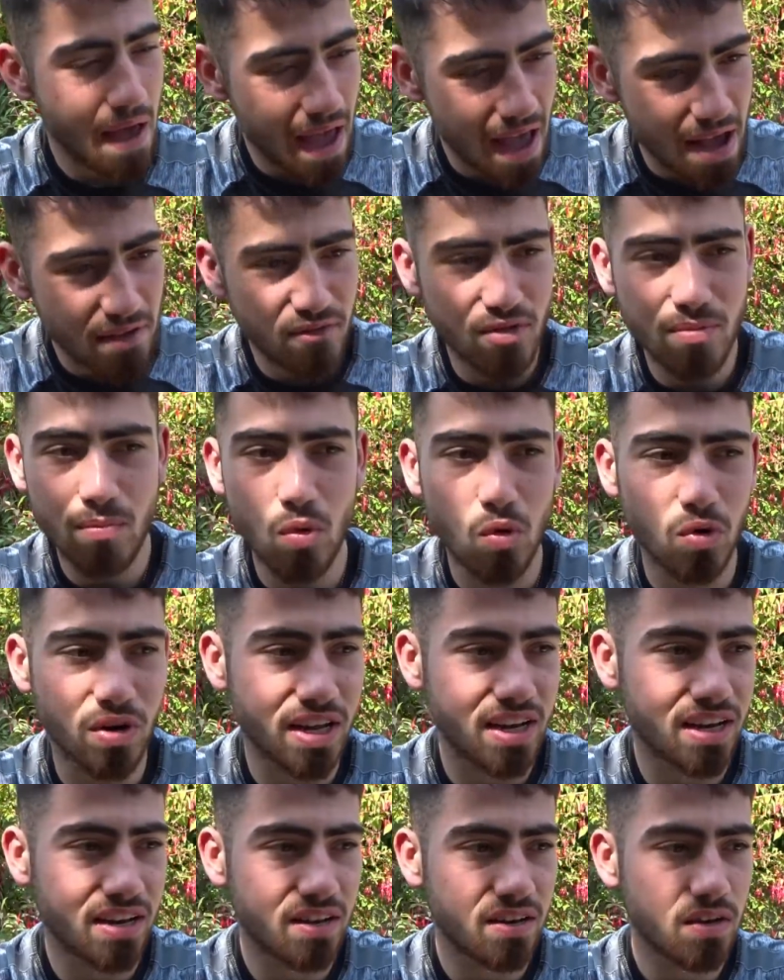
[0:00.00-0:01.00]
Every
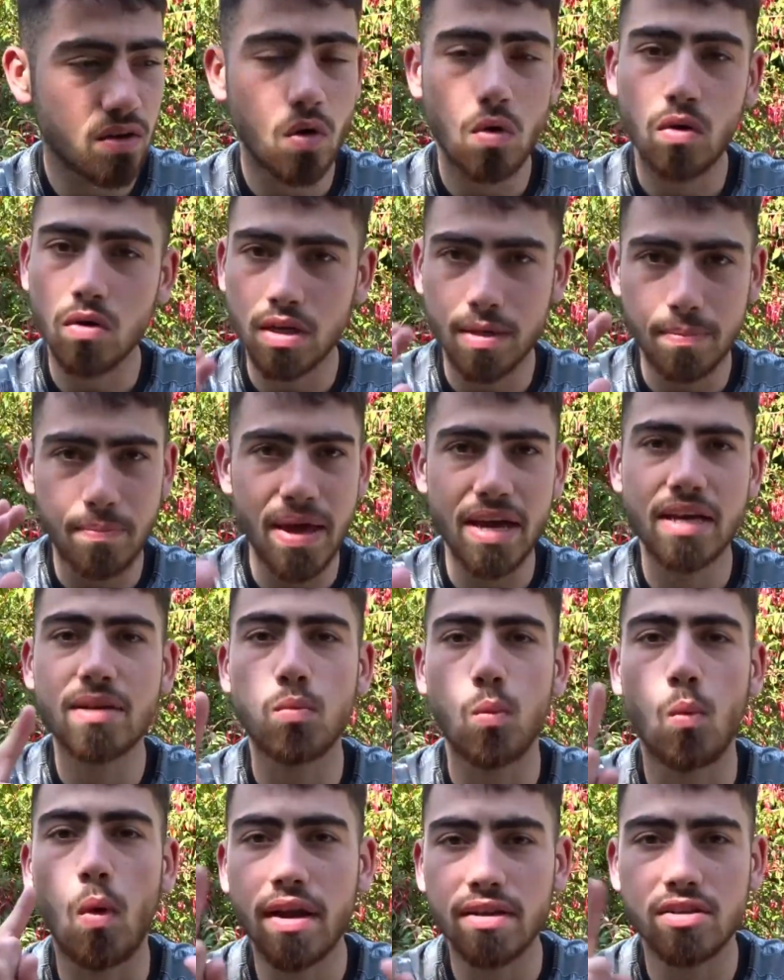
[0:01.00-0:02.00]
morning, pick
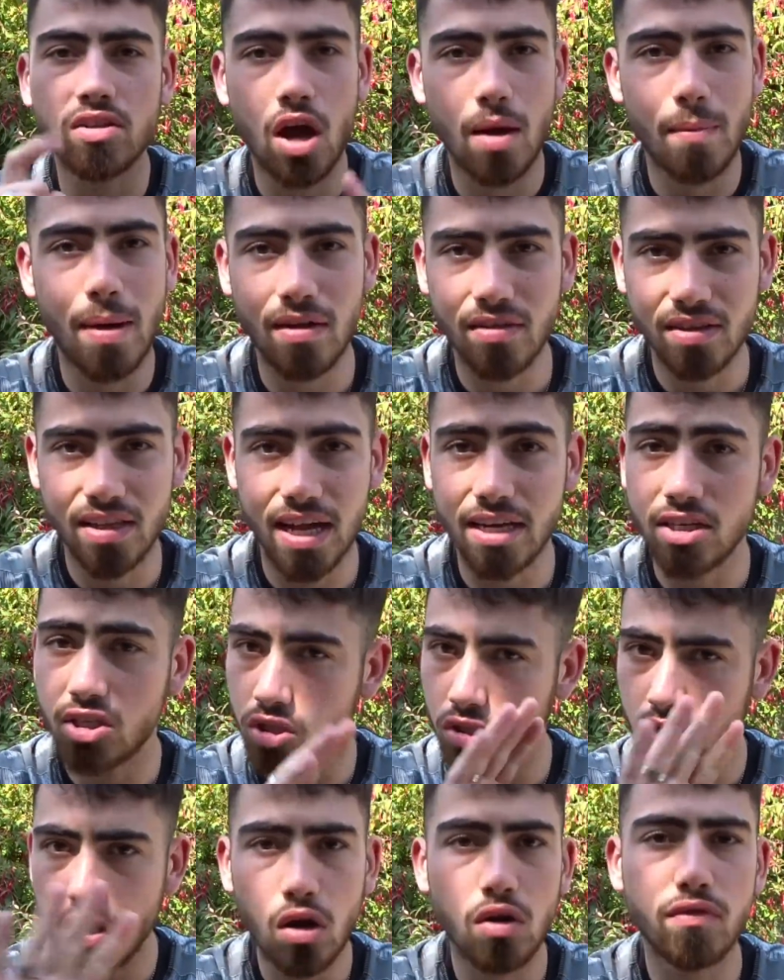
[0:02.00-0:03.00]
one time out of the day.
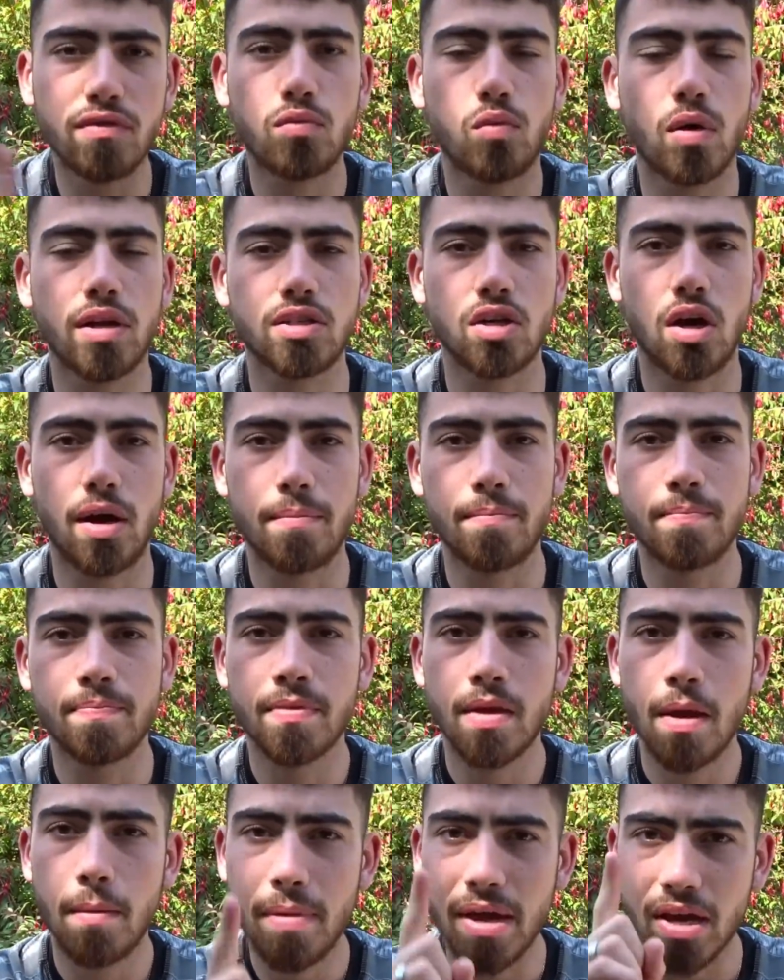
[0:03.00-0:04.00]
Just start off with one time.
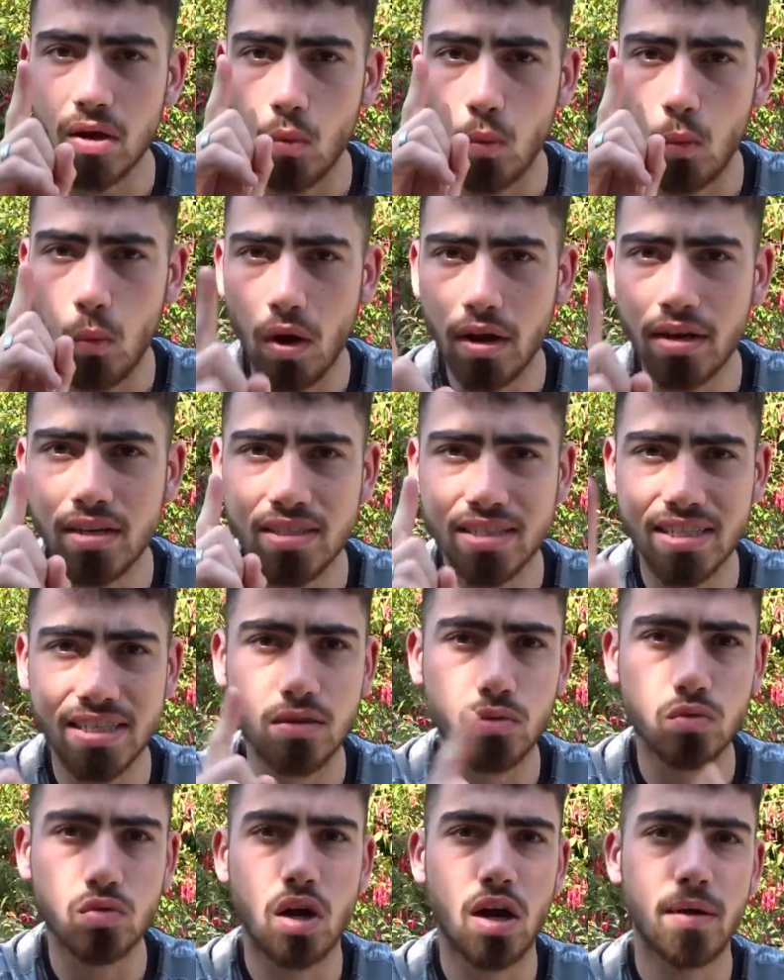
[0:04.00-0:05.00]
Pick one
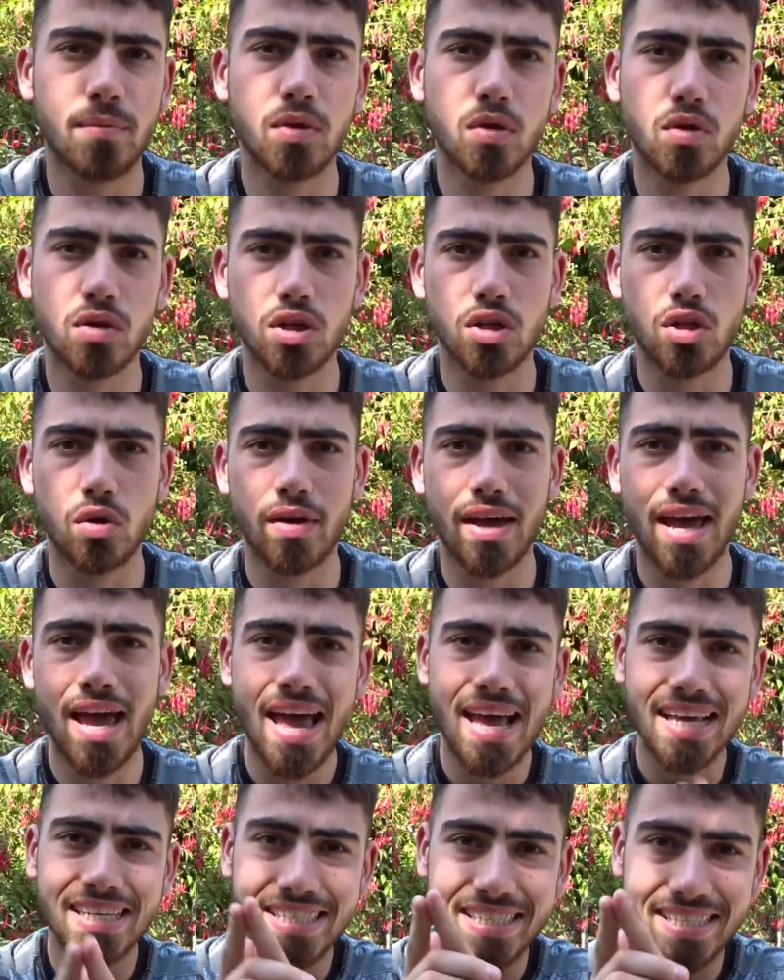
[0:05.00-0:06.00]
single time that you want to do
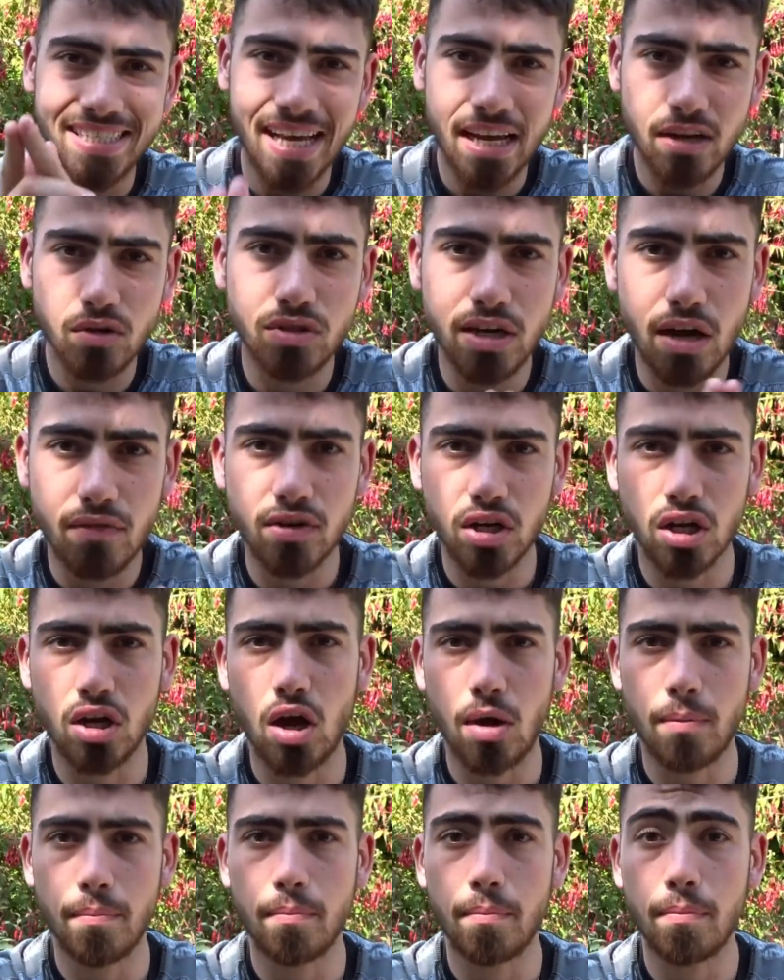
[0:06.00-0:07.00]
it. Set yourself an
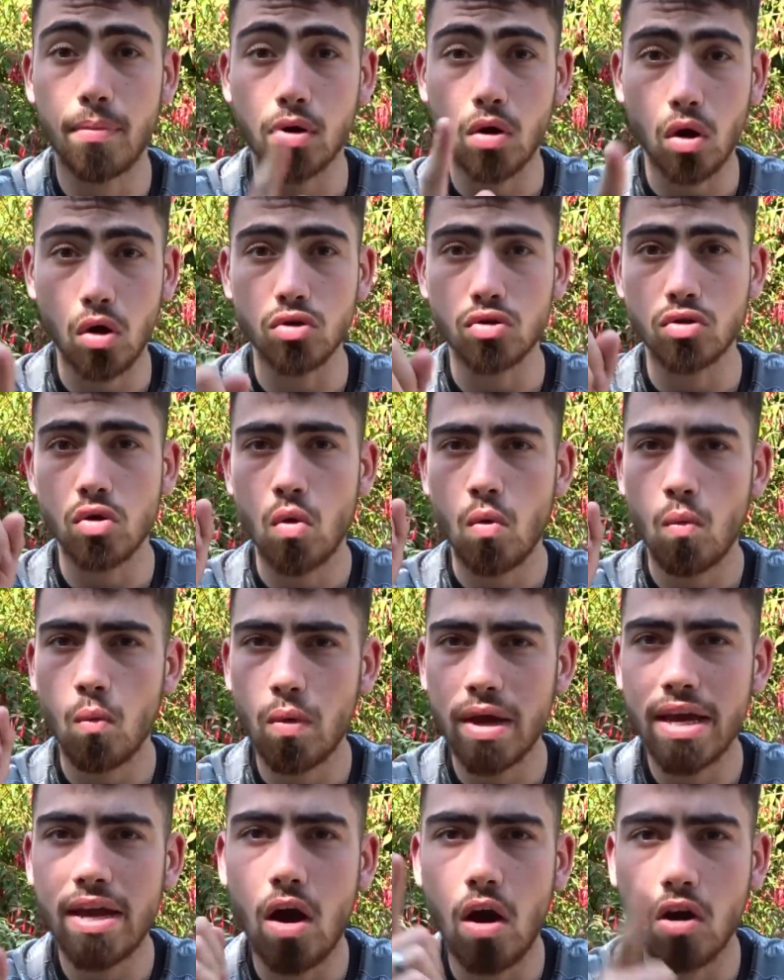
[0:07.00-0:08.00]
alarm because
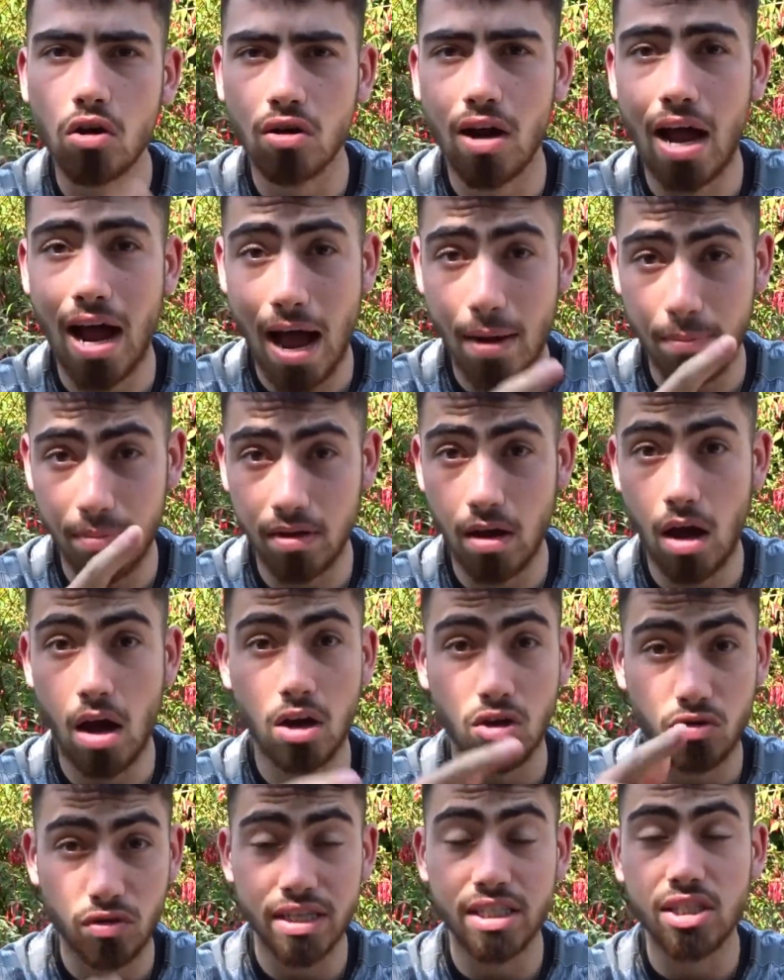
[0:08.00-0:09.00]
we are habit, uh,
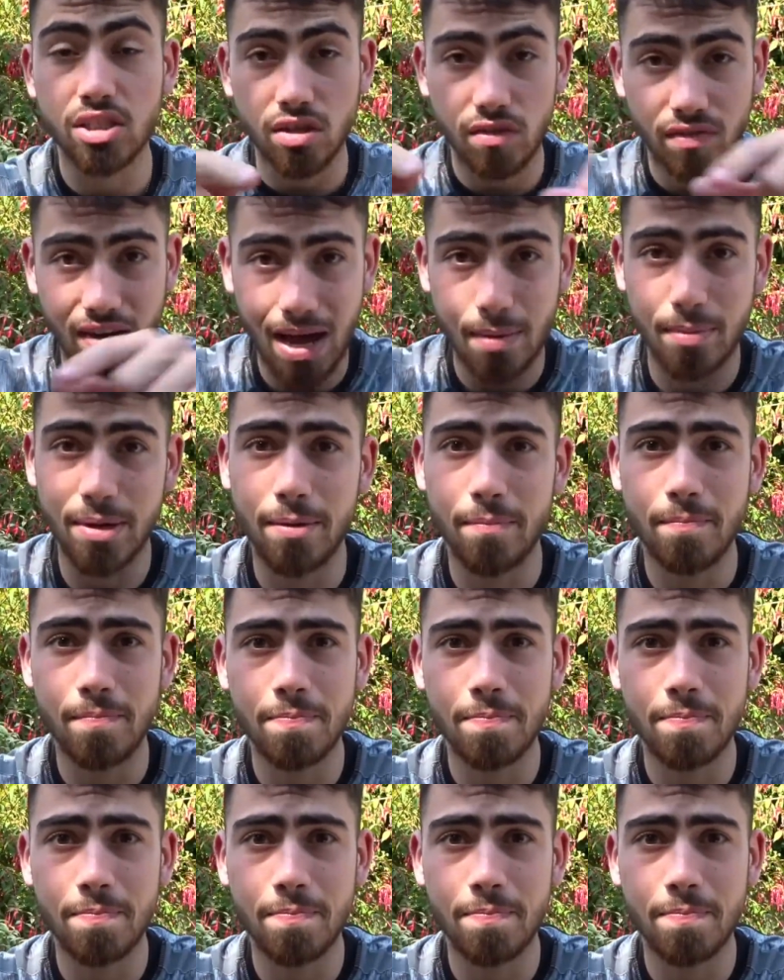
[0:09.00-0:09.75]
creatures of habit.